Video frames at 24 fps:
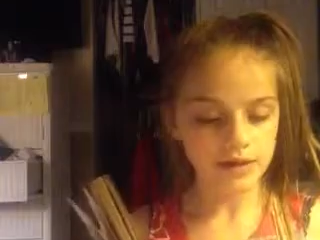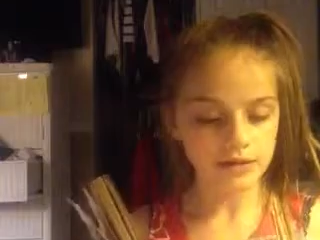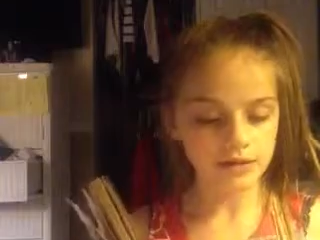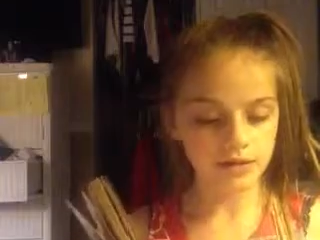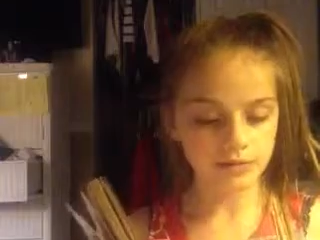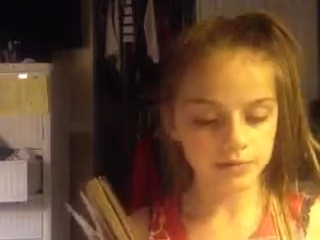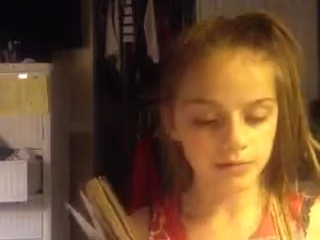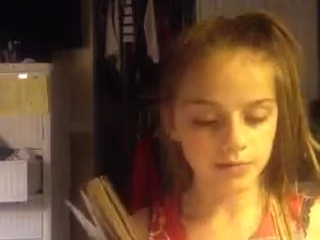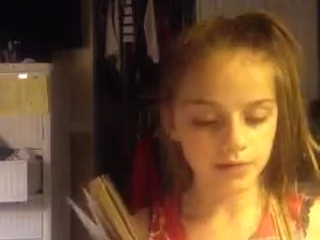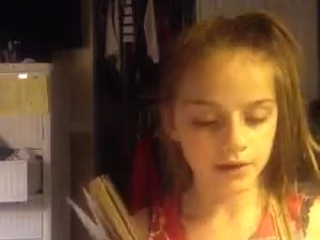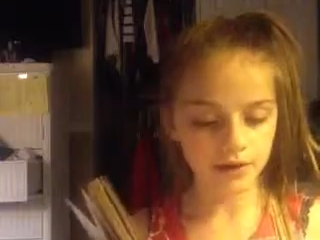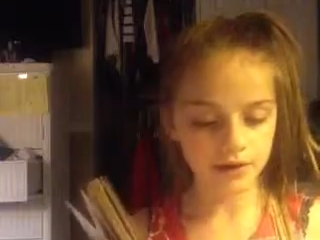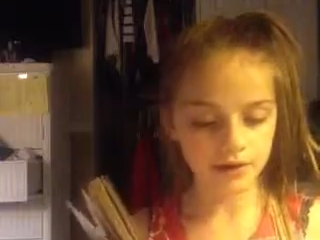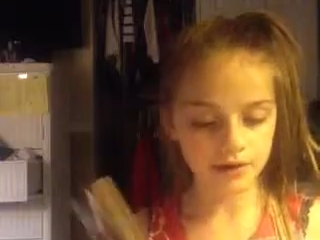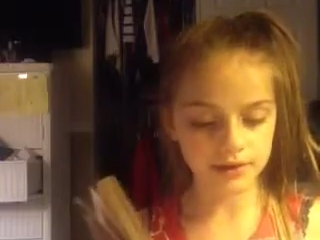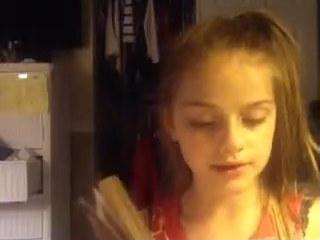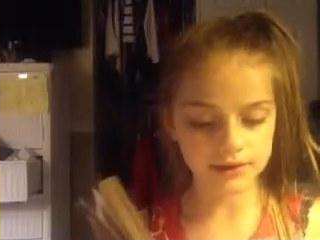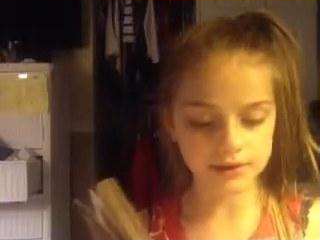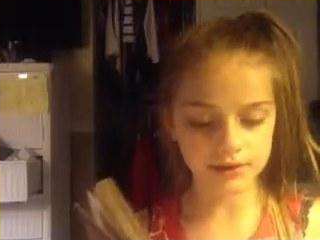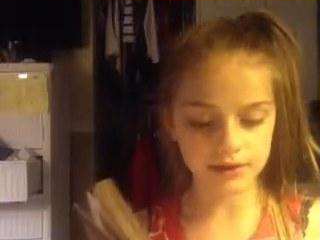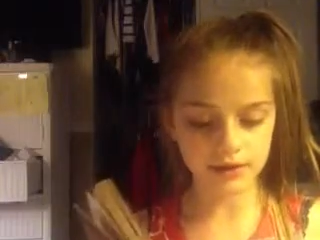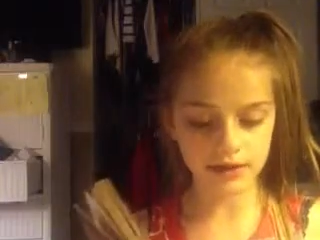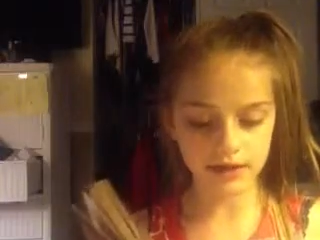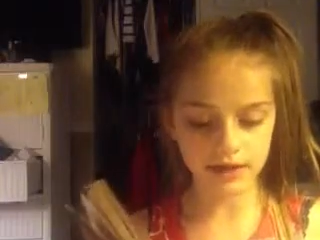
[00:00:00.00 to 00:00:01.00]
The prairie,
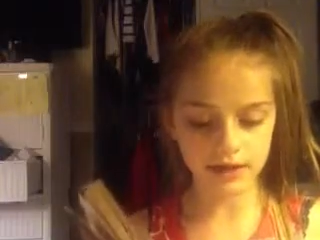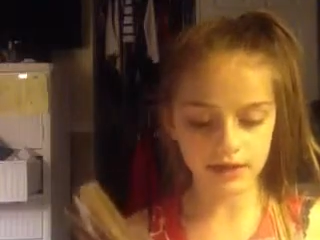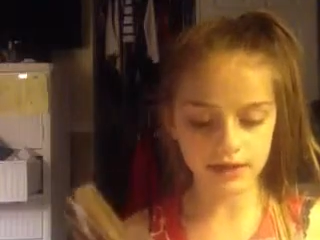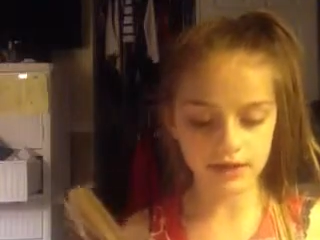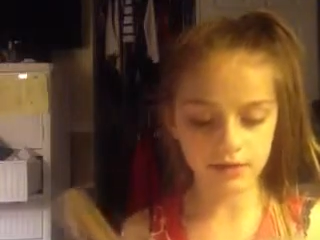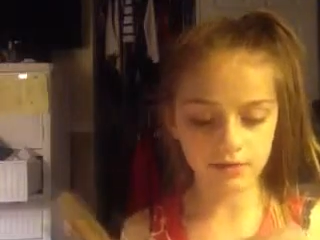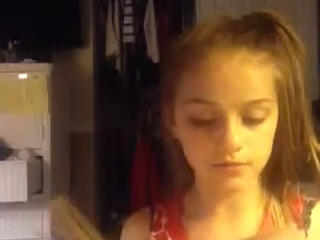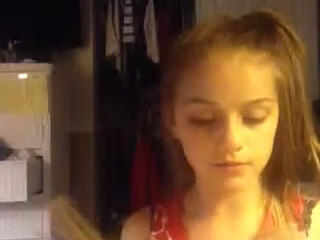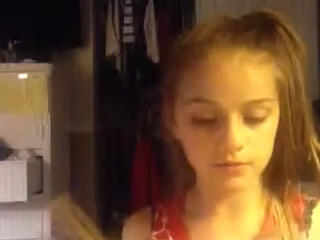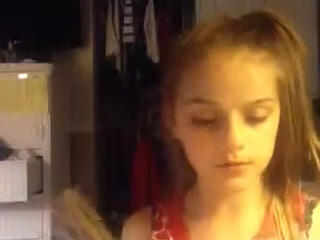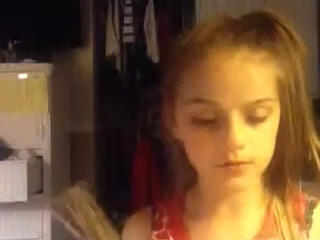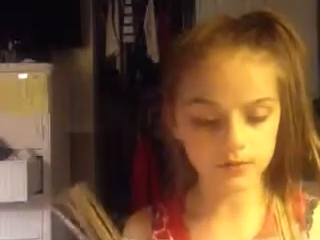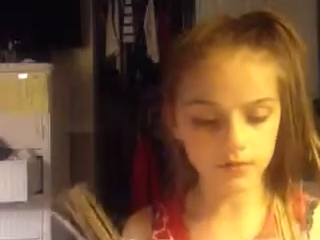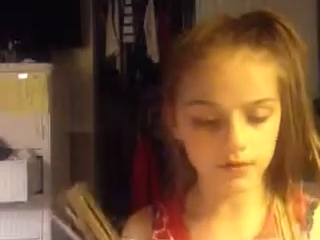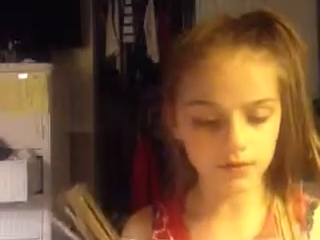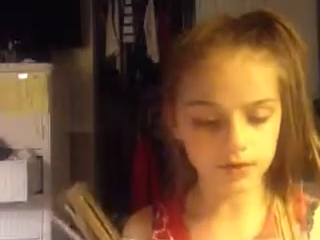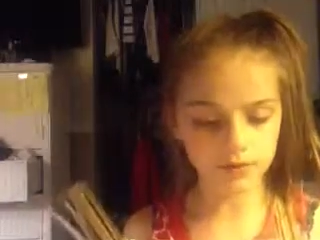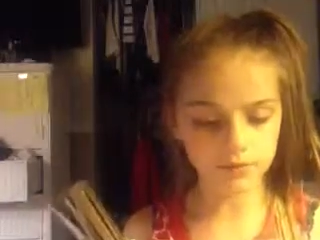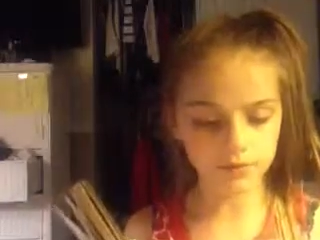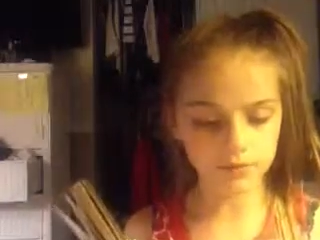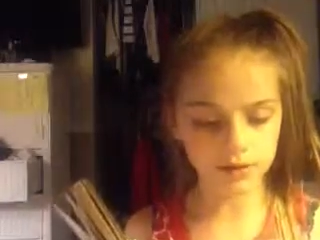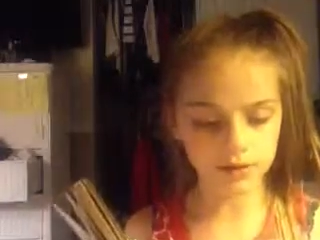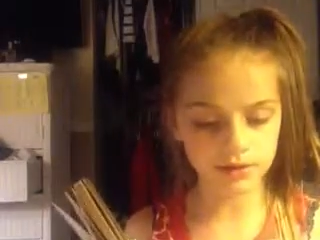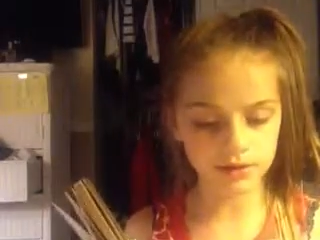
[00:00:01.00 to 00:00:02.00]
said Annie. We've
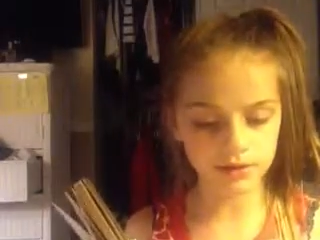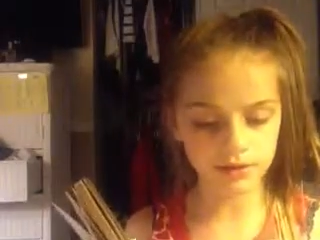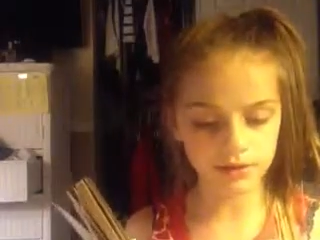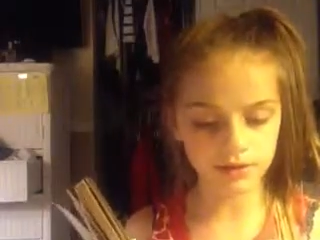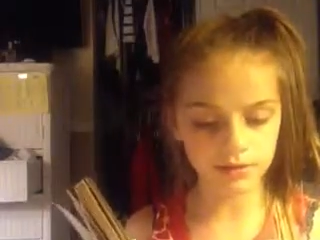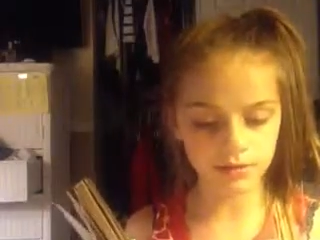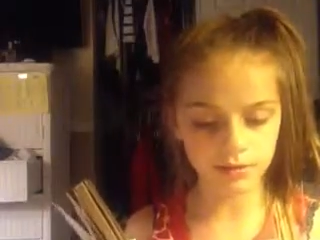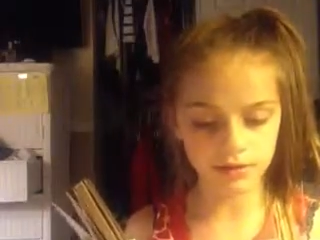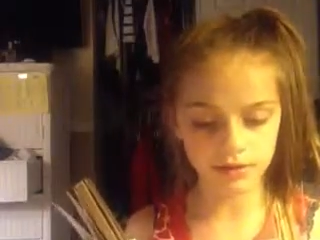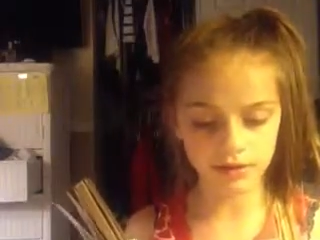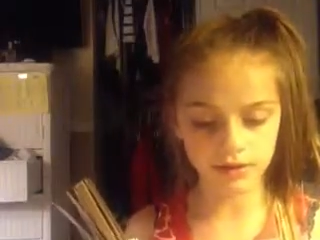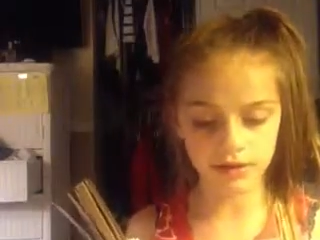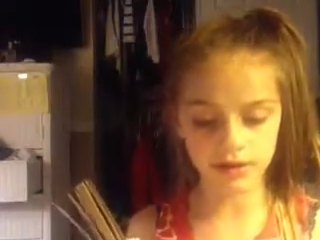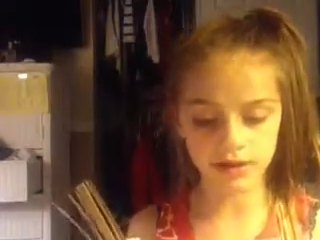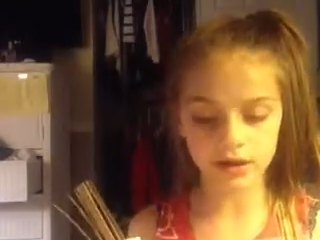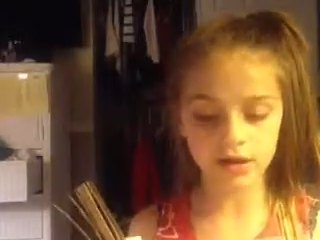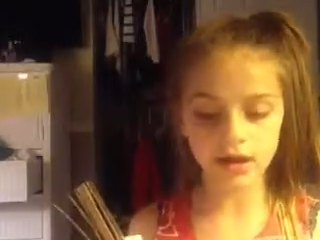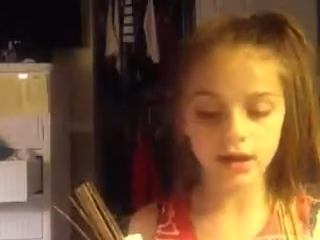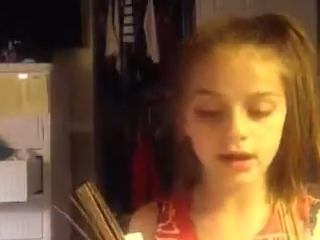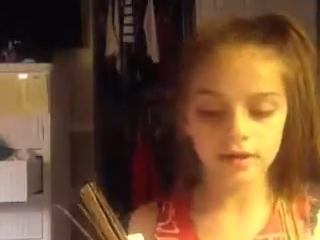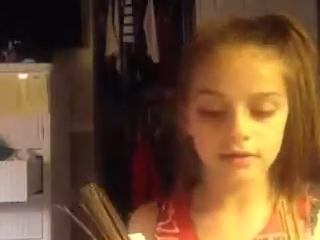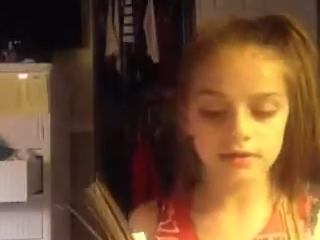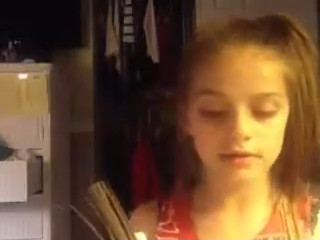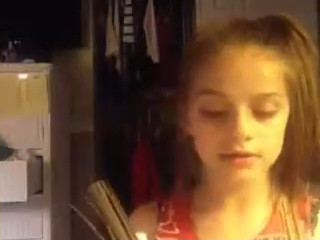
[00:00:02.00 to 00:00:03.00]
already been to the prairie.
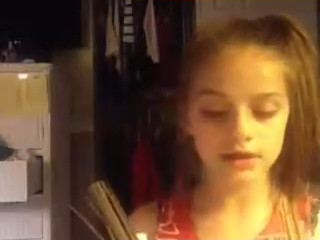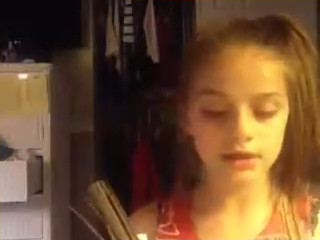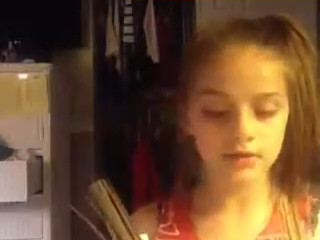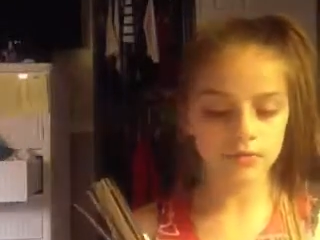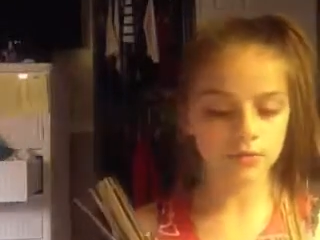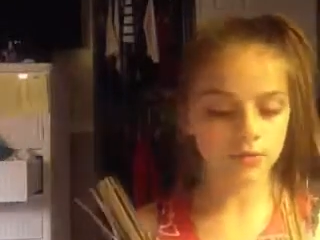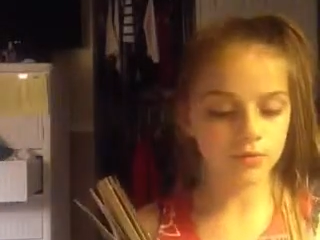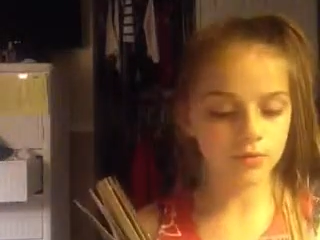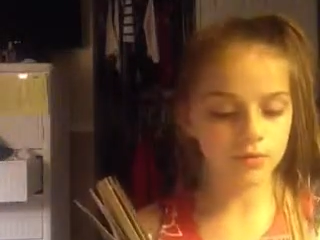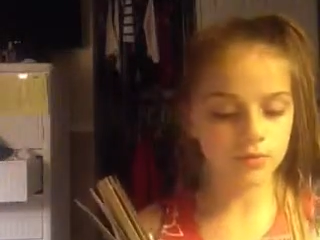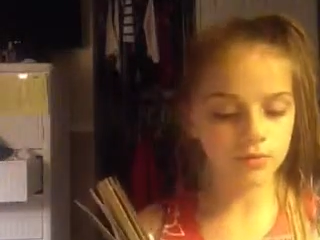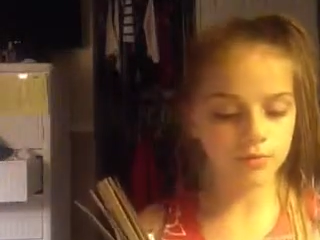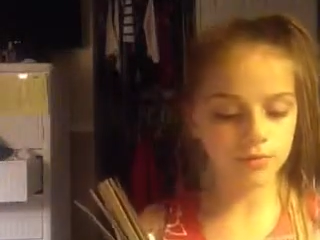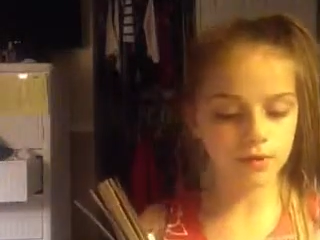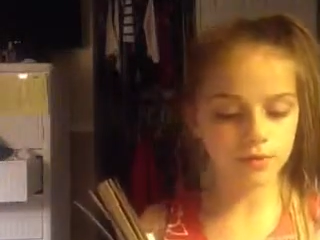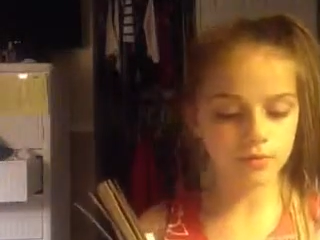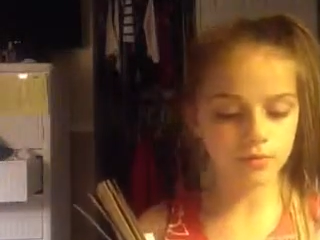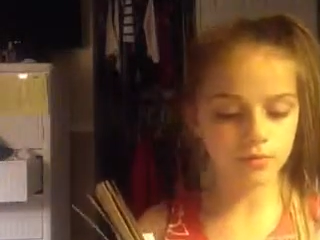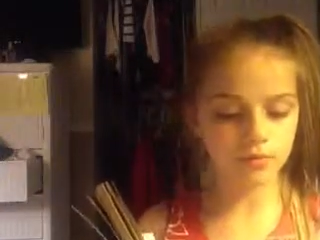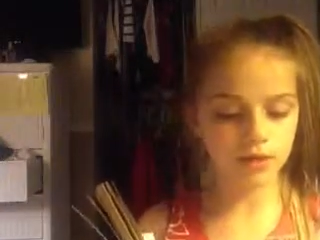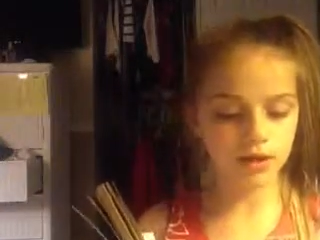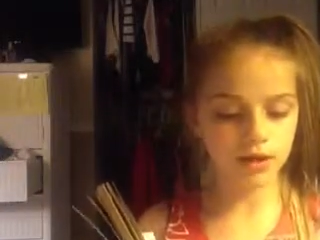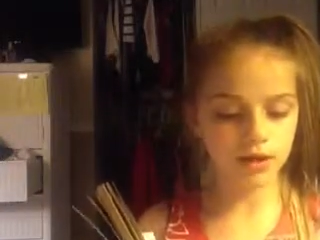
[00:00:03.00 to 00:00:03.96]
The time when we met